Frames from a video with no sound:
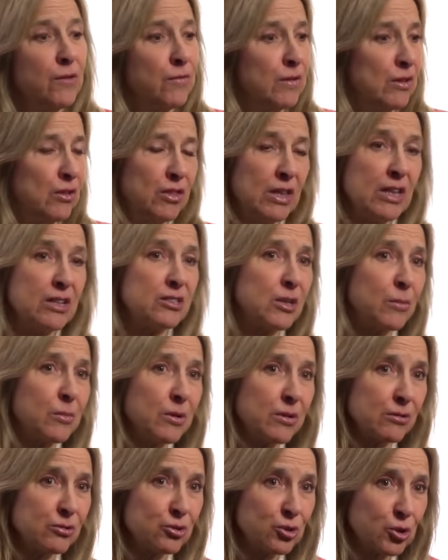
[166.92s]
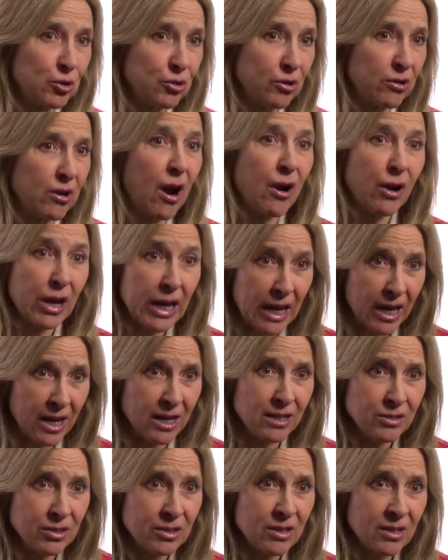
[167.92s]
even think some of those children are
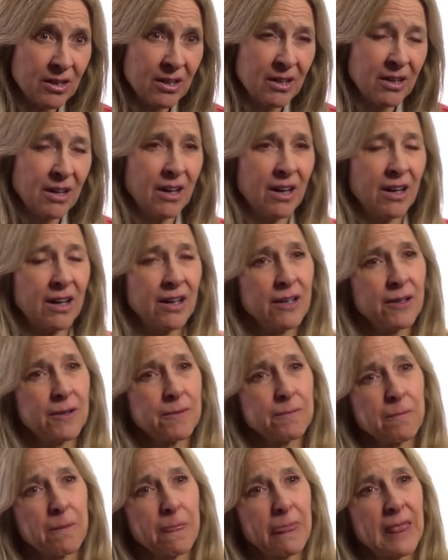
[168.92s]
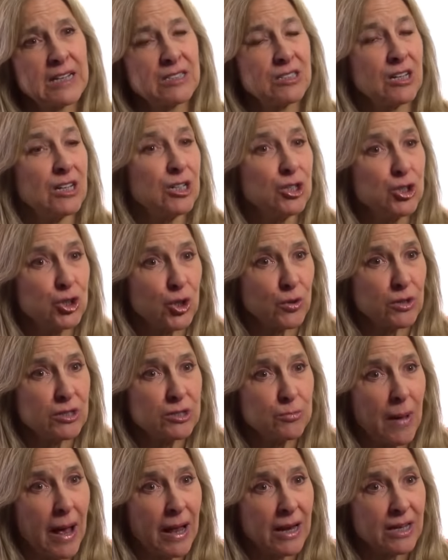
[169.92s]
his. Um, it's an
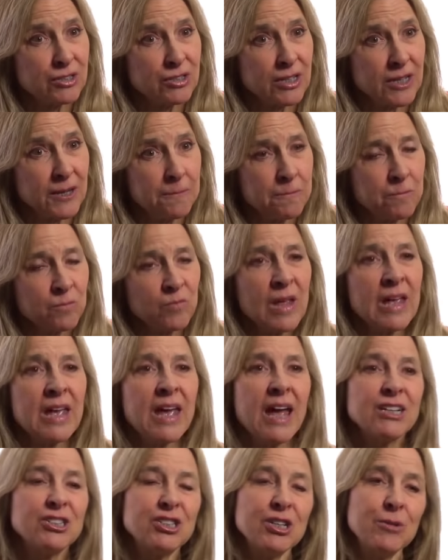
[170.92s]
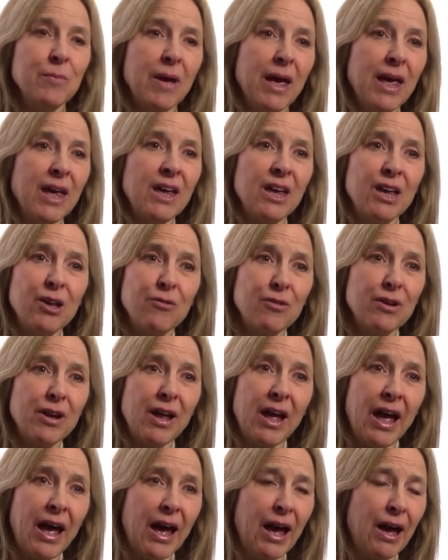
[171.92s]
insurance policy. And she may
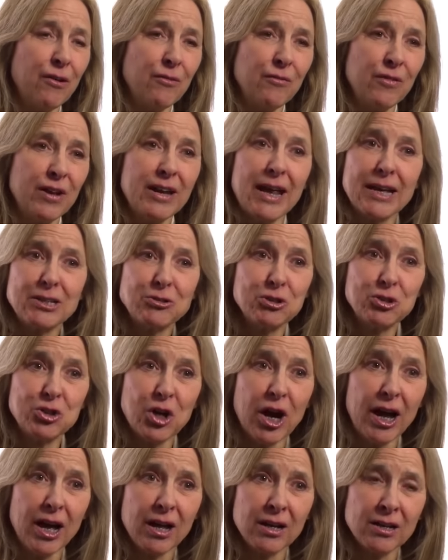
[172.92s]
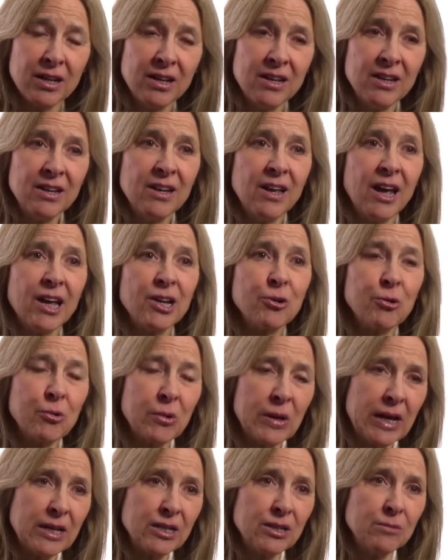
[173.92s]
even have an extra child and
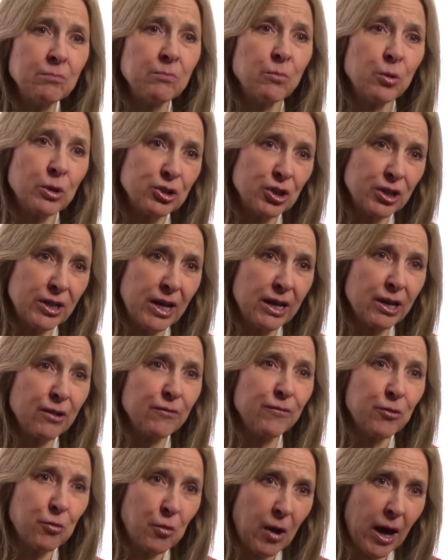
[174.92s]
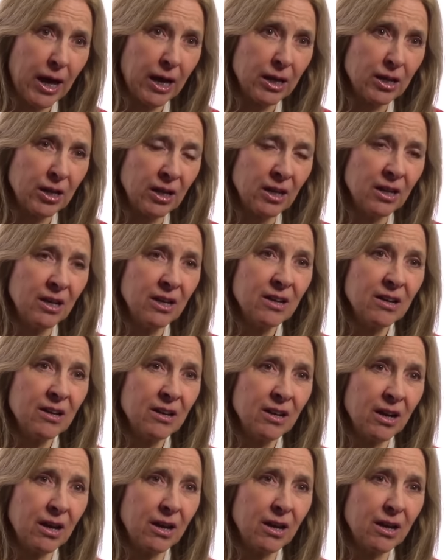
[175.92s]
create more genetic variety
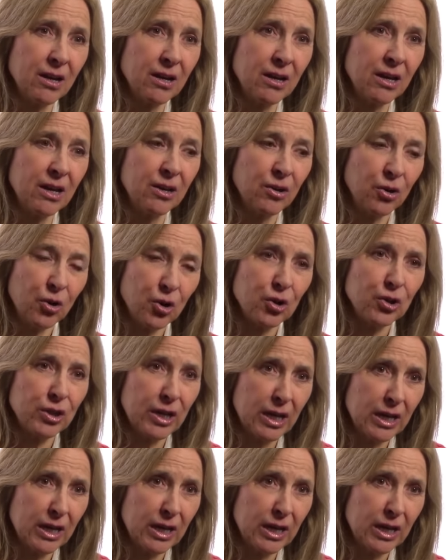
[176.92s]
uh, in her